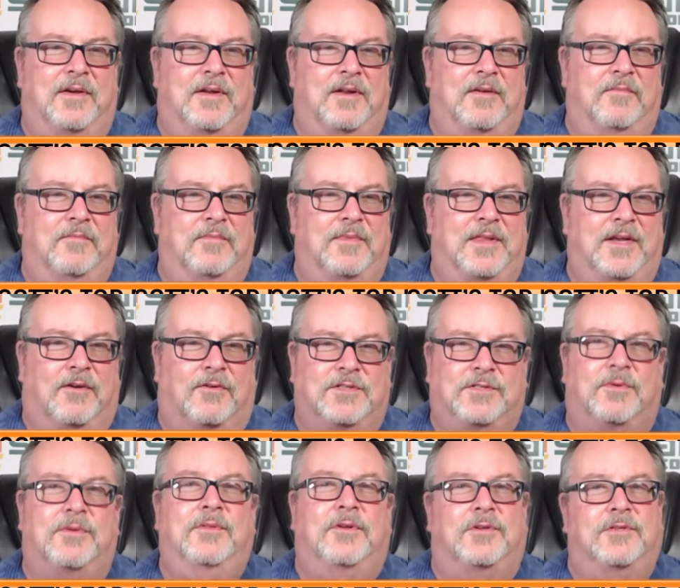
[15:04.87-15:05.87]
and of
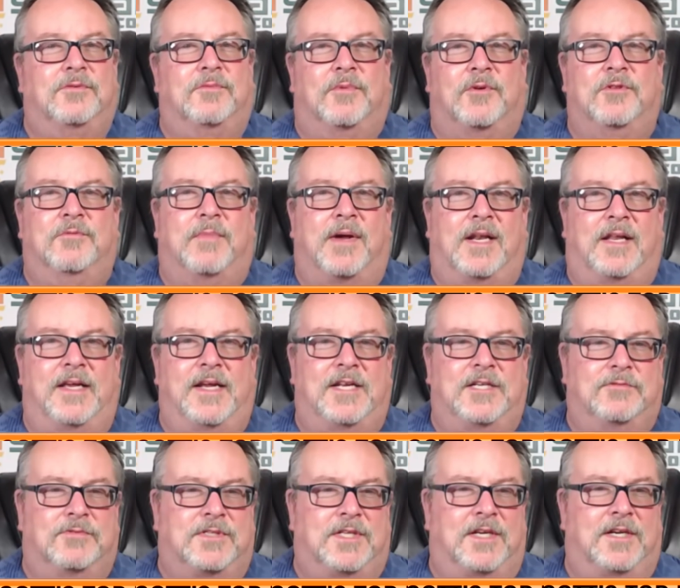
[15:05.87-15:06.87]
course, those are both my
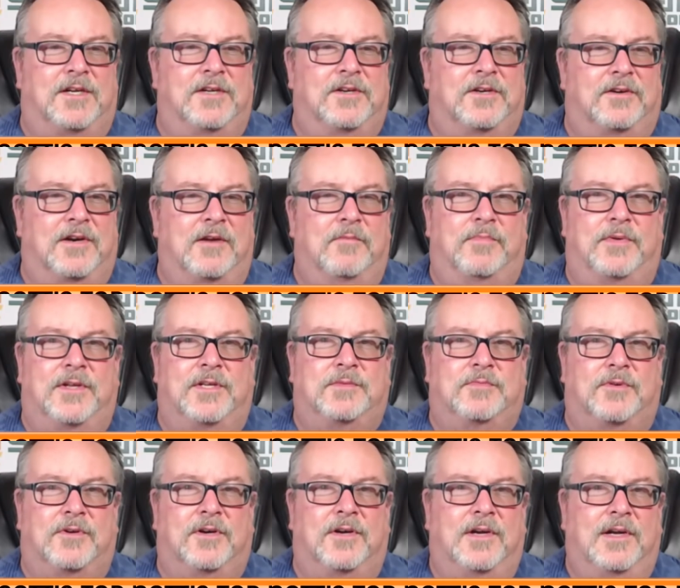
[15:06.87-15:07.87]
leans was the under in
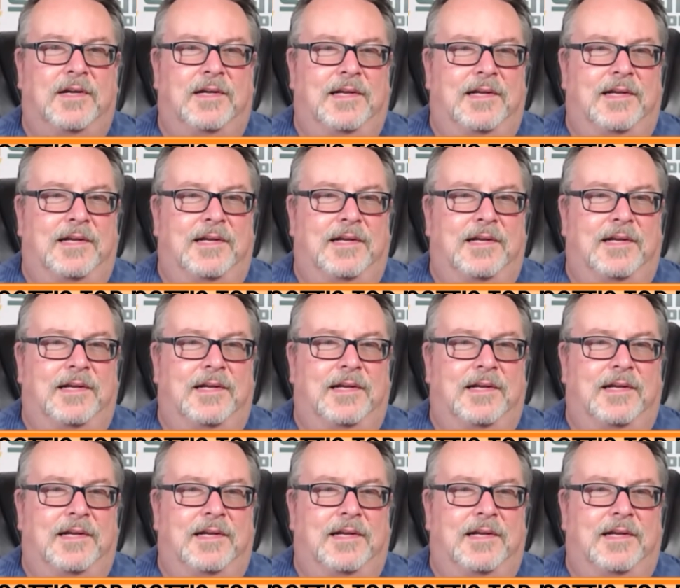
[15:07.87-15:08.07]
Pittsburgh.